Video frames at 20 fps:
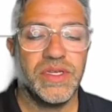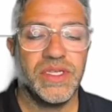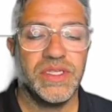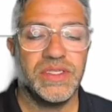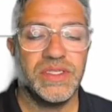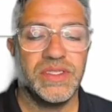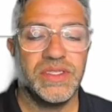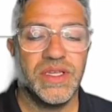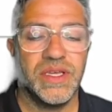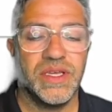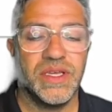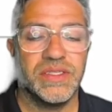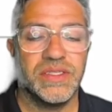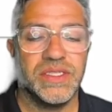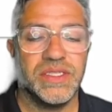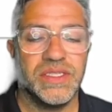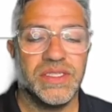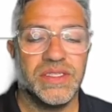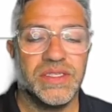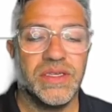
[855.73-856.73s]
is
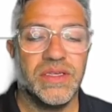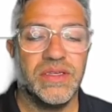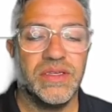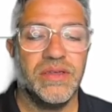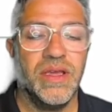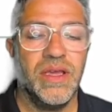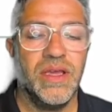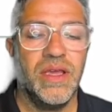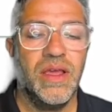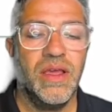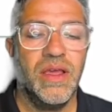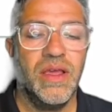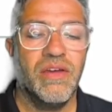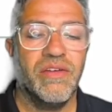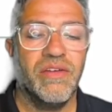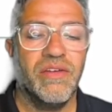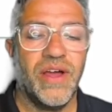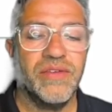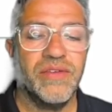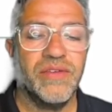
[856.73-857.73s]
32.
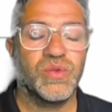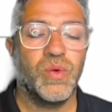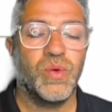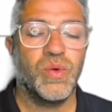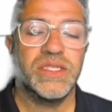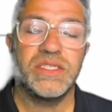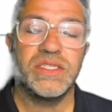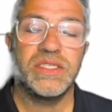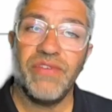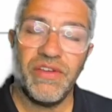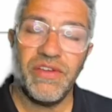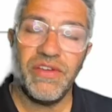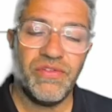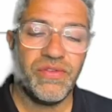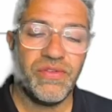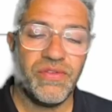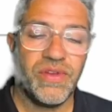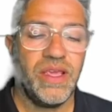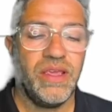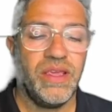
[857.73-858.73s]
5 squared is
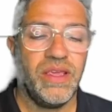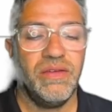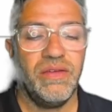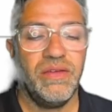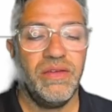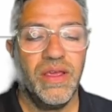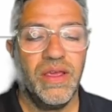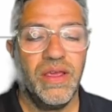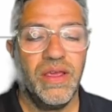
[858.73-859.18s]
50.